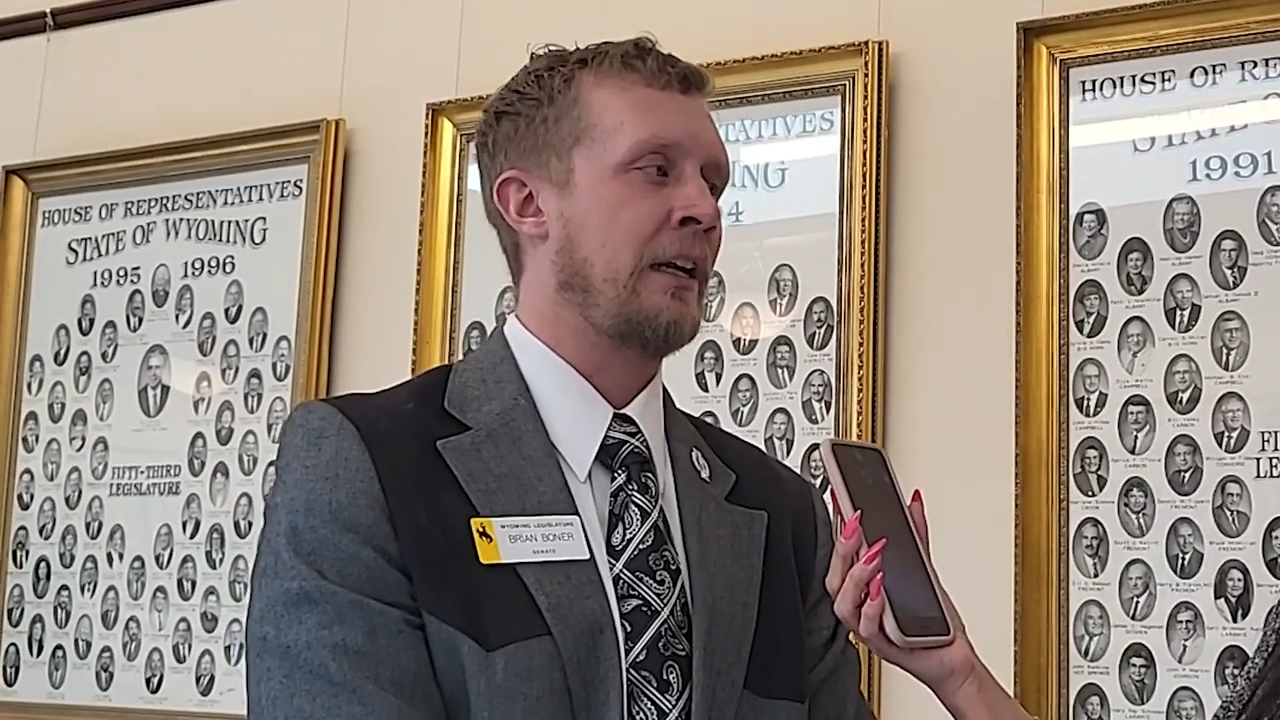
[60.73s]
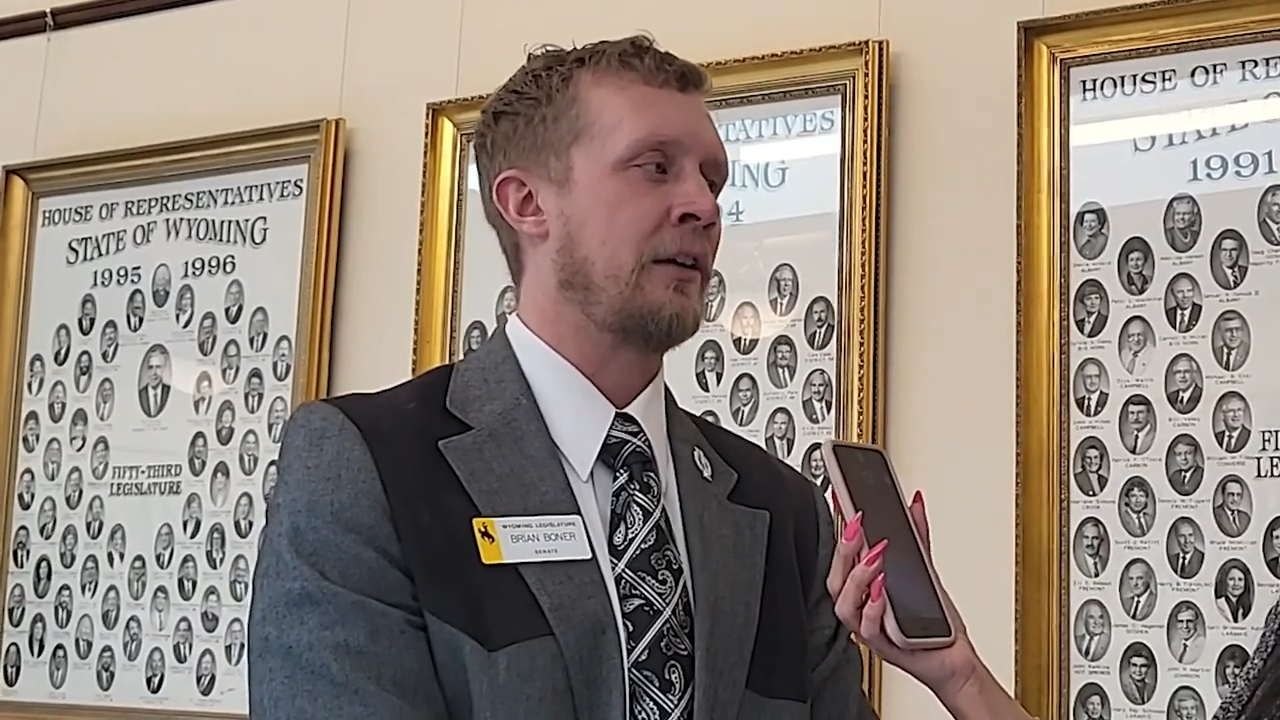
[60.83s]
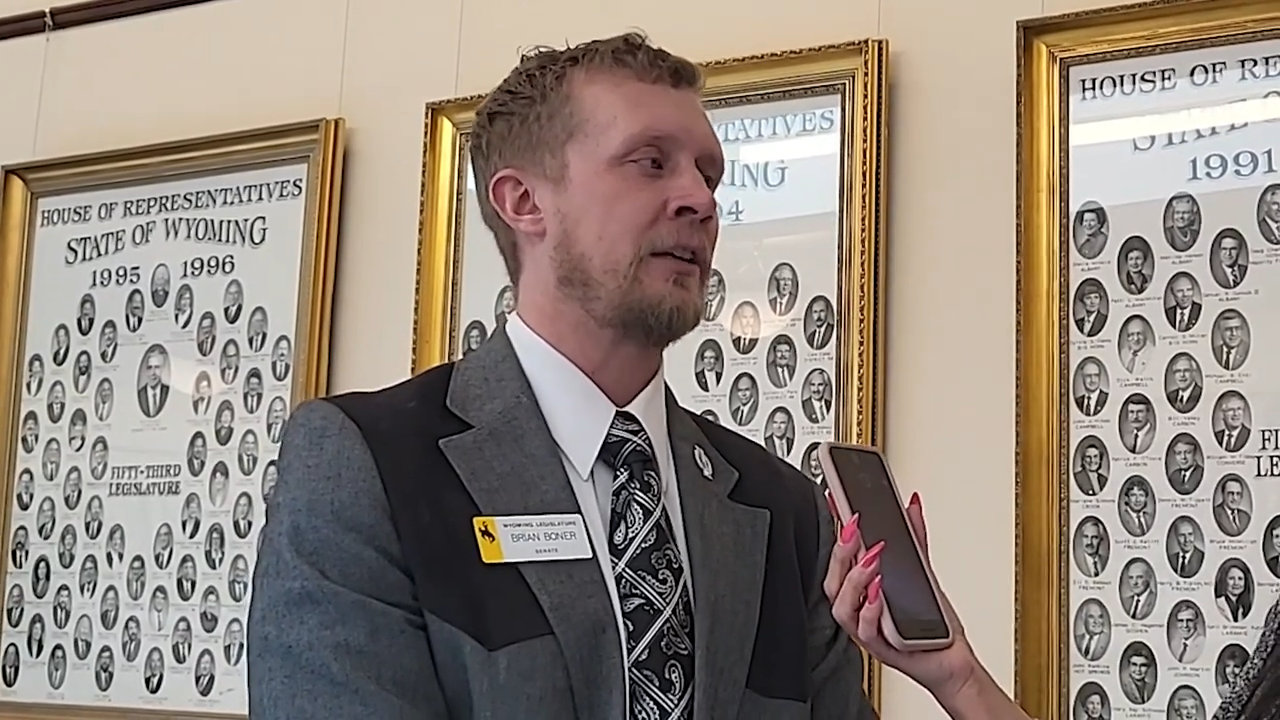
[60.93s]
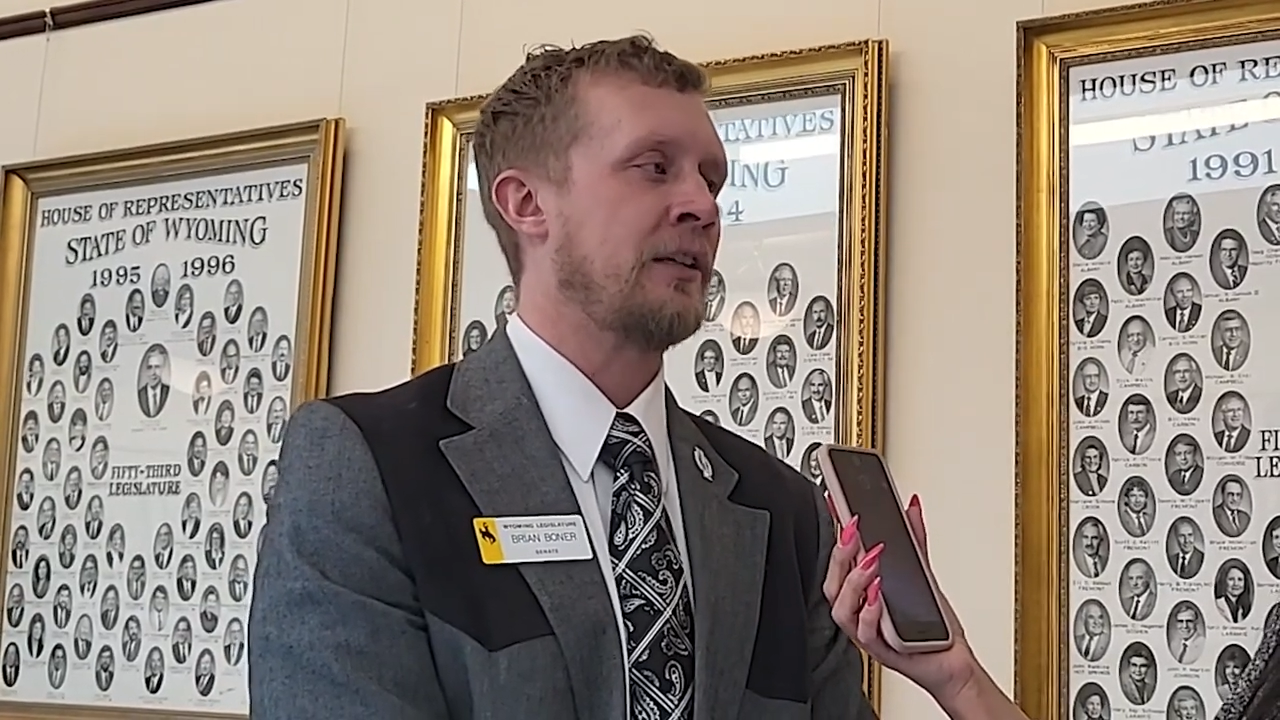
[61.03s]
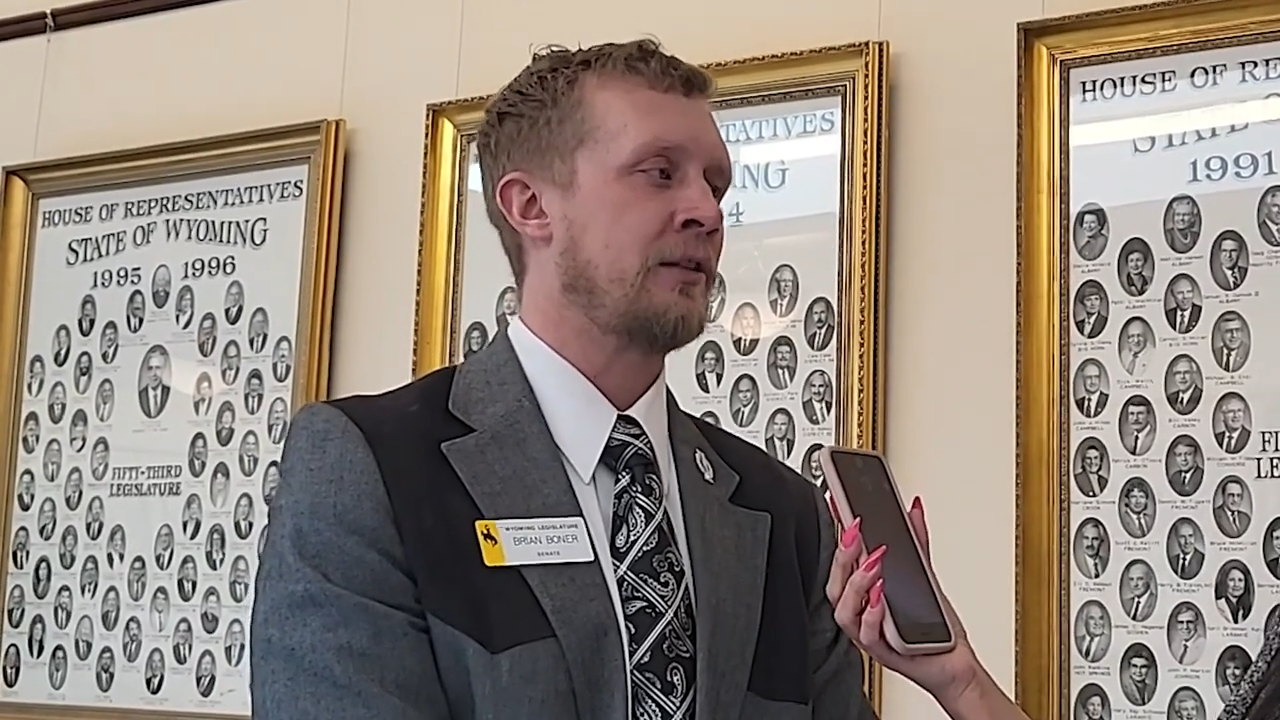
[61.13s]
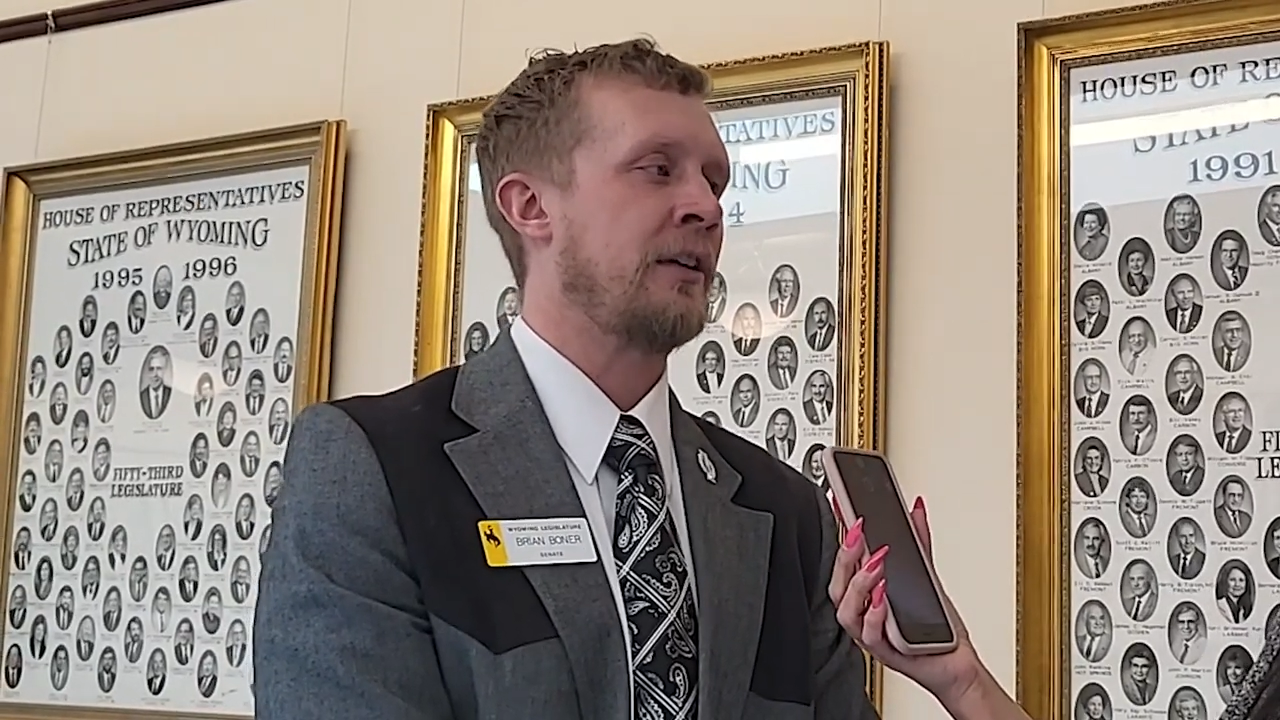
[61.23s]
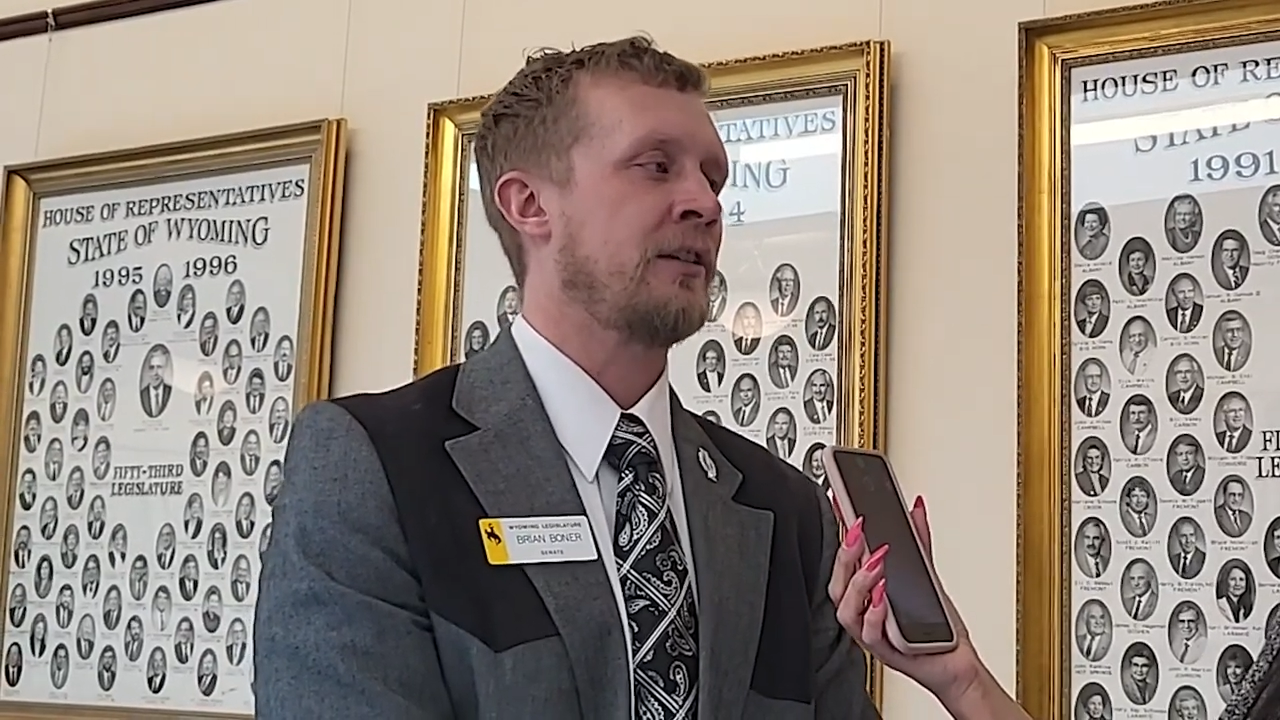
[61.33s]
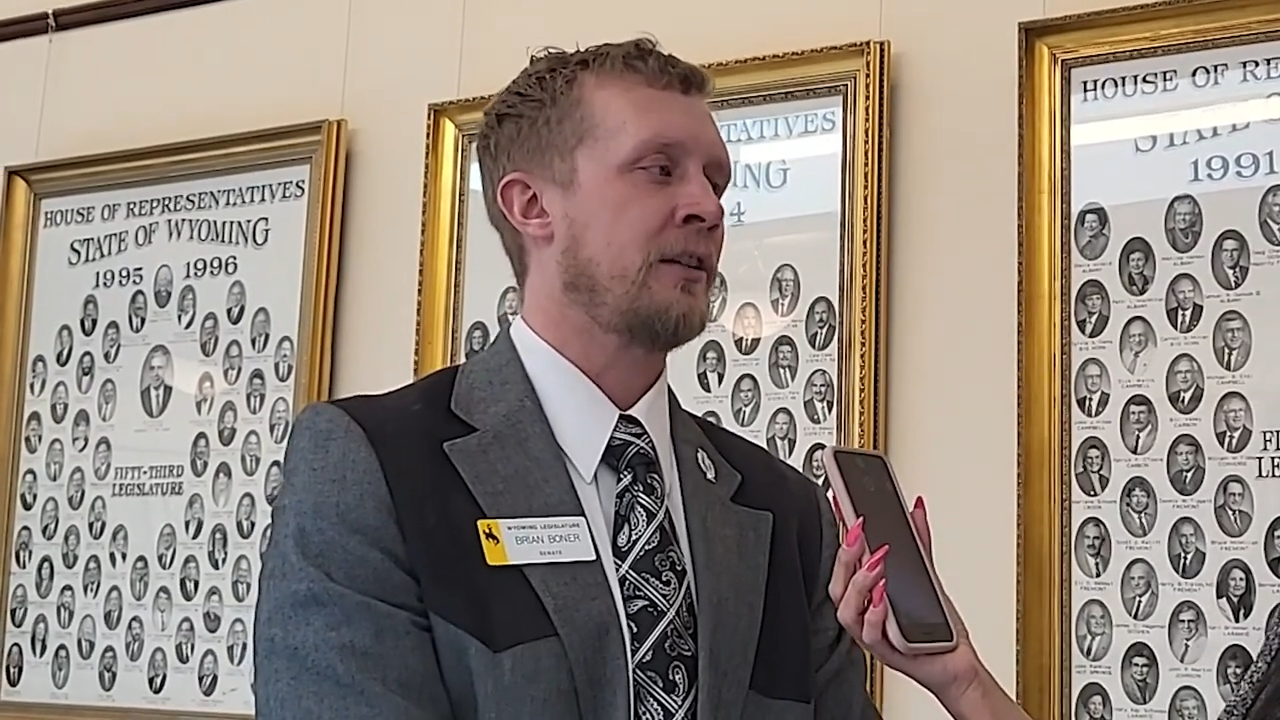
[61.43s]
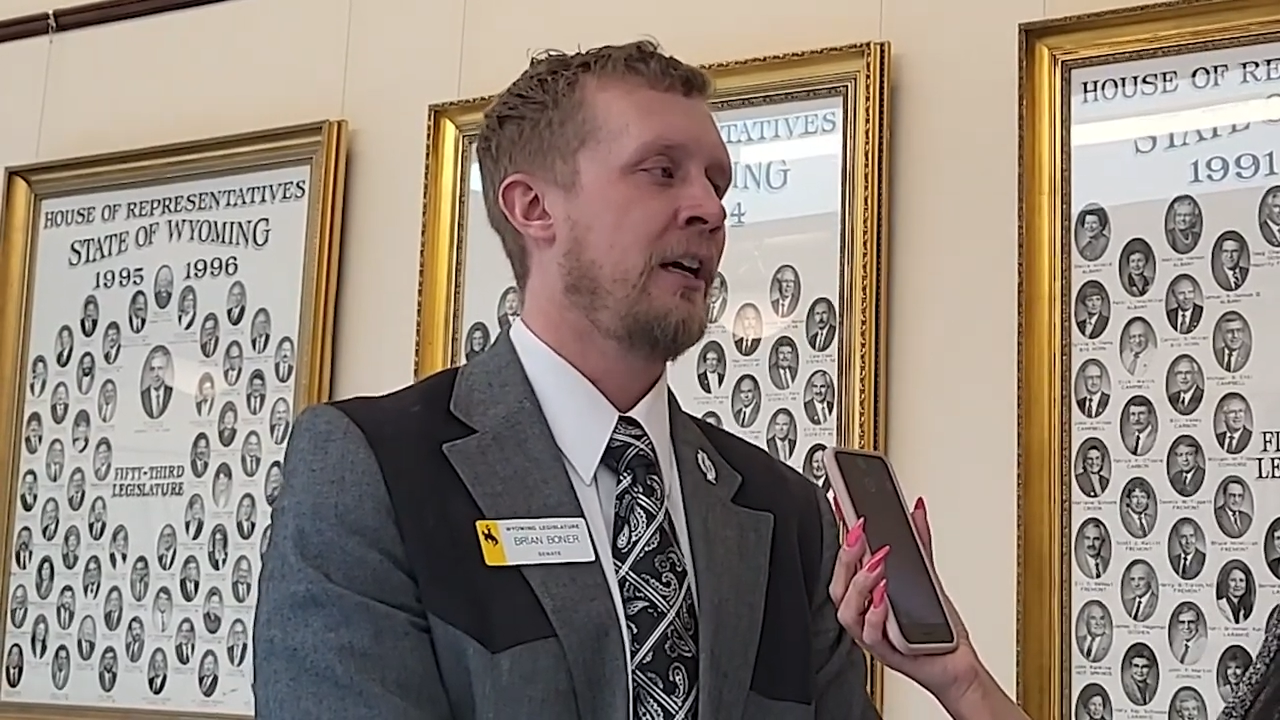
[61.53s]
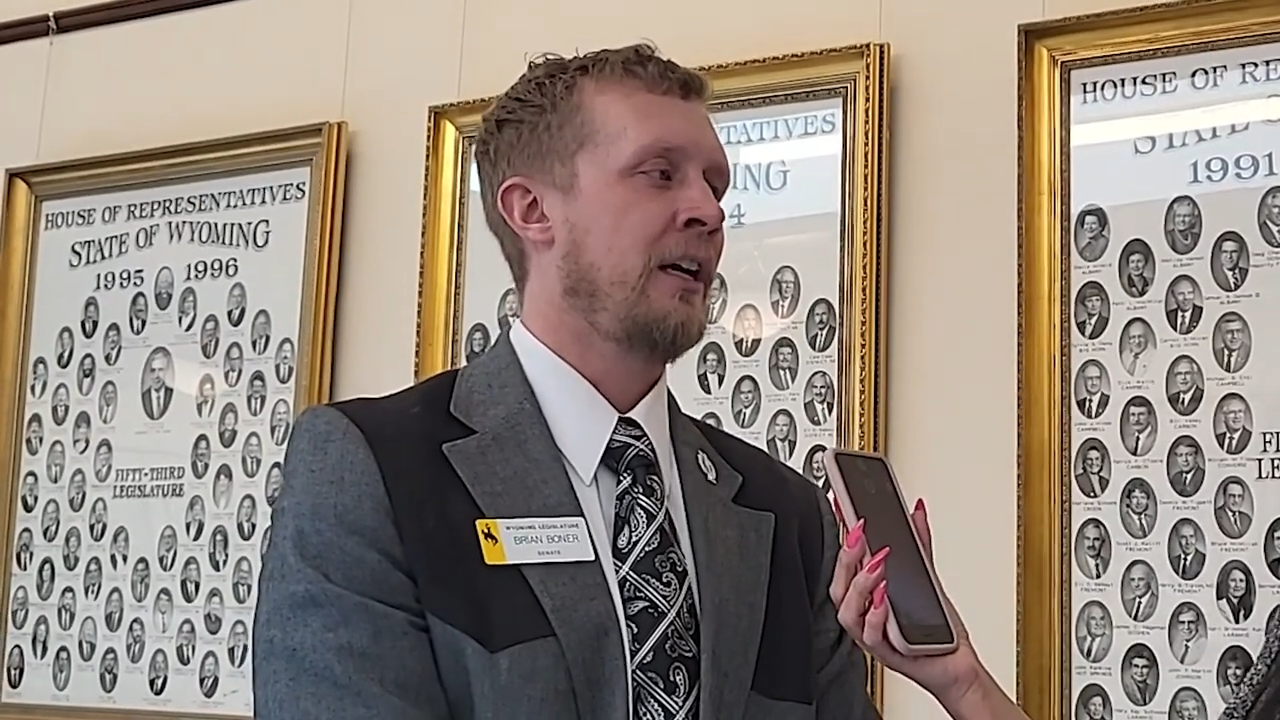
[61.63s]
in our
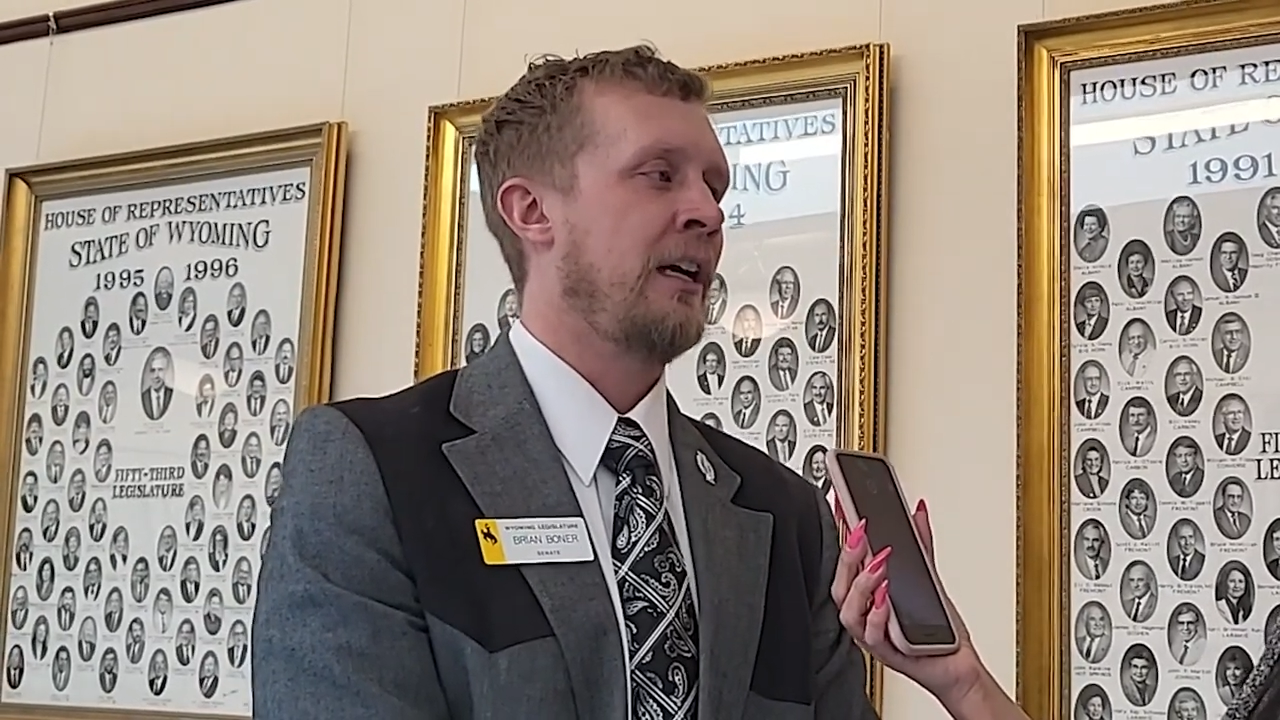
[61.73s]
districts